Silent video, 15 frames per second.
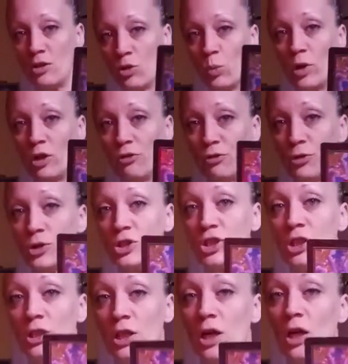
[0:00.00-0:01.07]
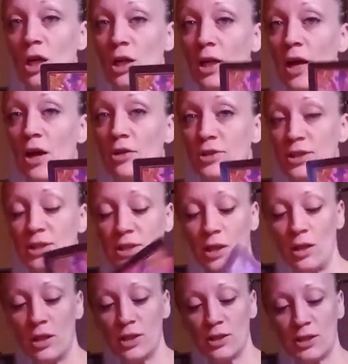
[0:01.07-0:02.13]
the wheel of fortune yeah allow this
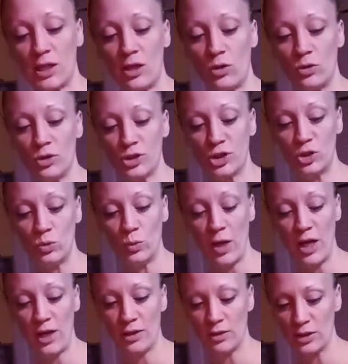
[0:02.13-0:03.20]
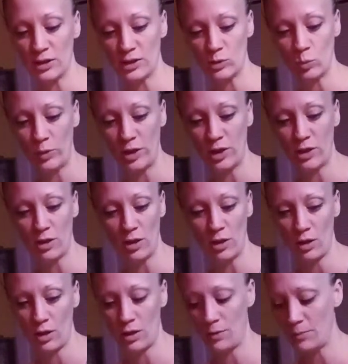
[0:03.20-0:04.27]
uh, cycle to end this week
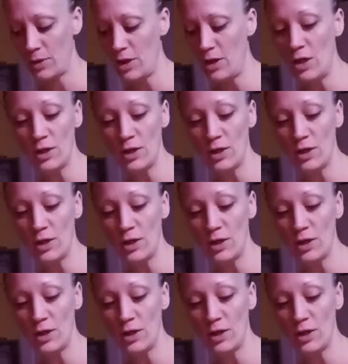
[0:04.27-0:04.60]
um,